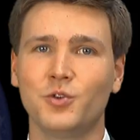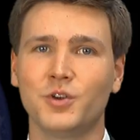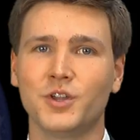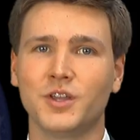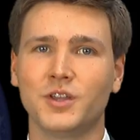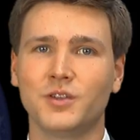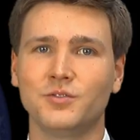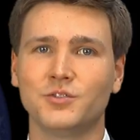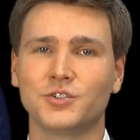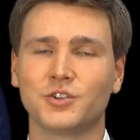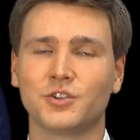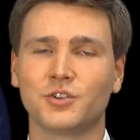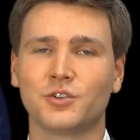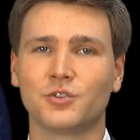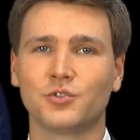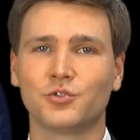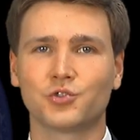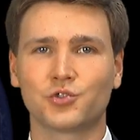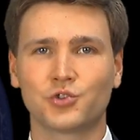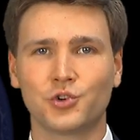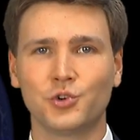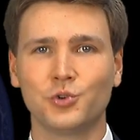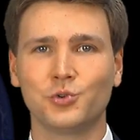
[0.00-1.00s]
Rives.
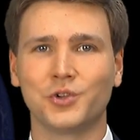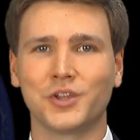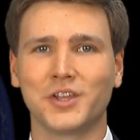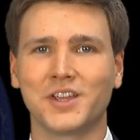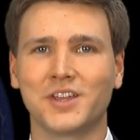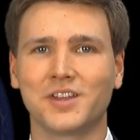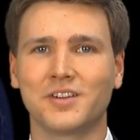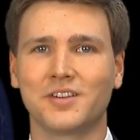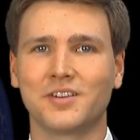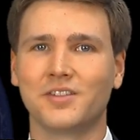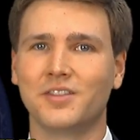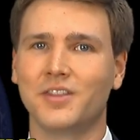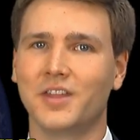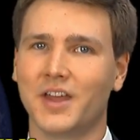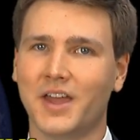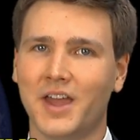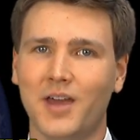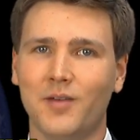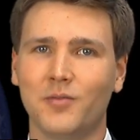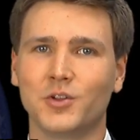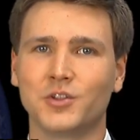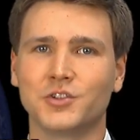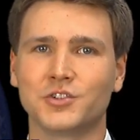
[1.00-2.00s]
Truly, the
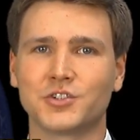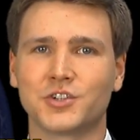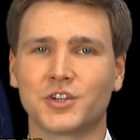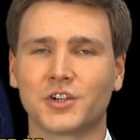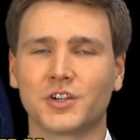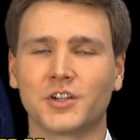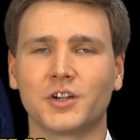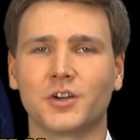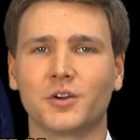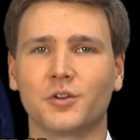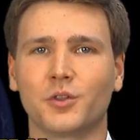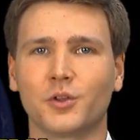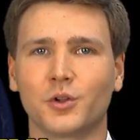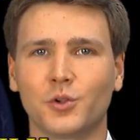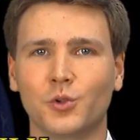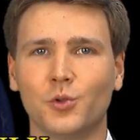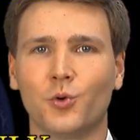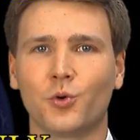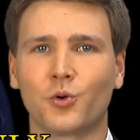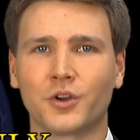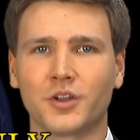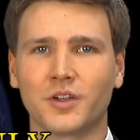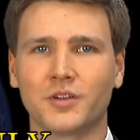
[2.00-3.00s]
heavens declare the
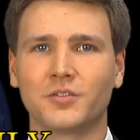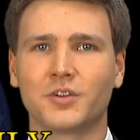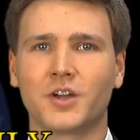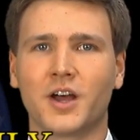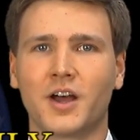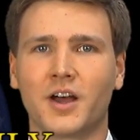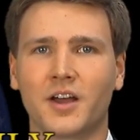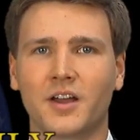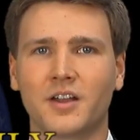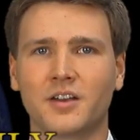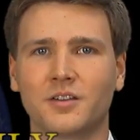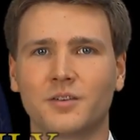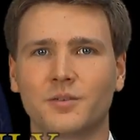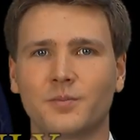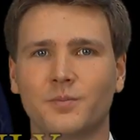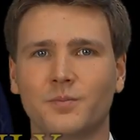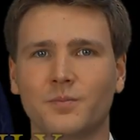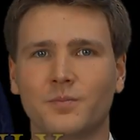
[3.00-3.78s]
glory of God.